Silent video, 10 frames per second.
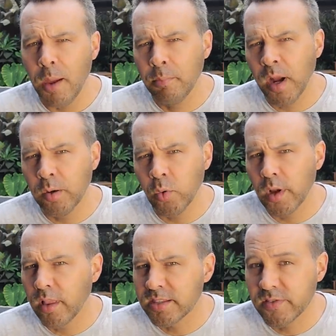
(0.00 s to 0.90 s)
by
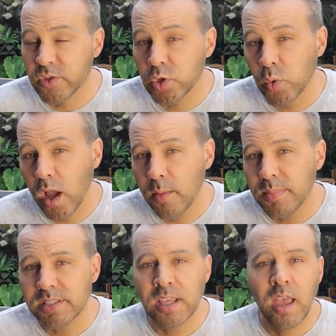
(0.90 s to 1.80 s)
growing lots of
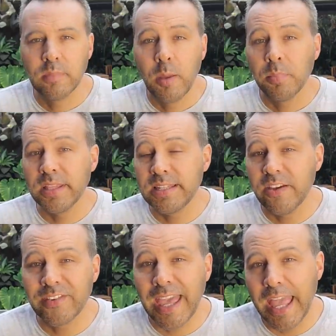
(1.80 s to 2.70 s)
shrubs, plenty
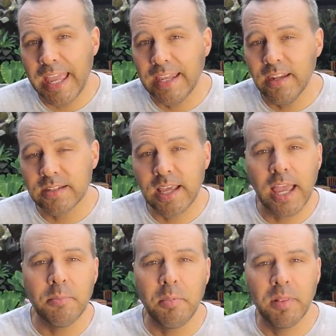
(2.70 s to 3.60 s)
of cane
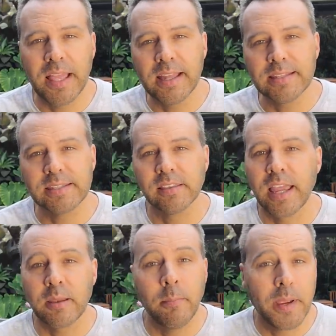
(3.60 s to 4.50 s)
type plants
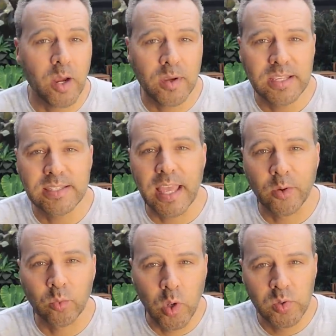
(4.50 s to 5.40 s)
like berries
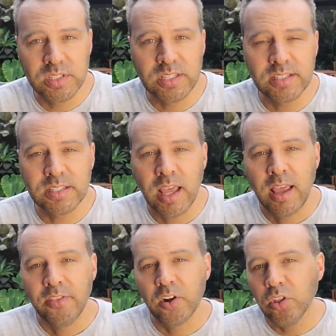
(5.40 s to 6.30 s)
and roses.
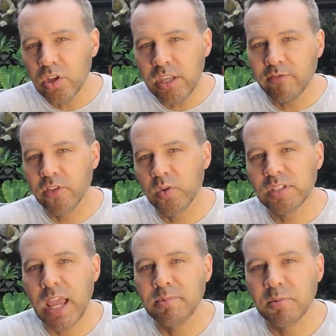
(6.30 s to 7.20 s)
They're looking for those
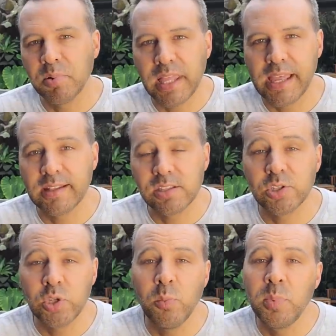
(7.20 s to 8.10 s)
types of plants
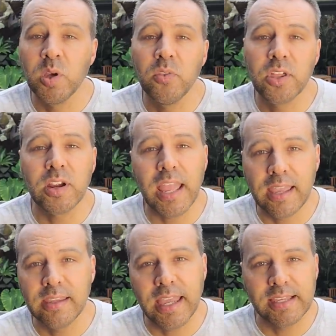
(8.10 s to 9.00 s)
to build their
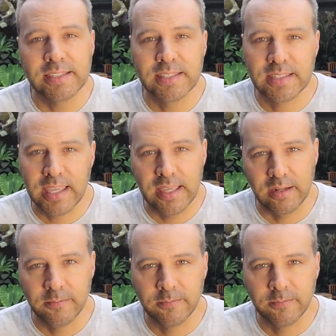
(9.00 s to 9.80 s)
egg cases in.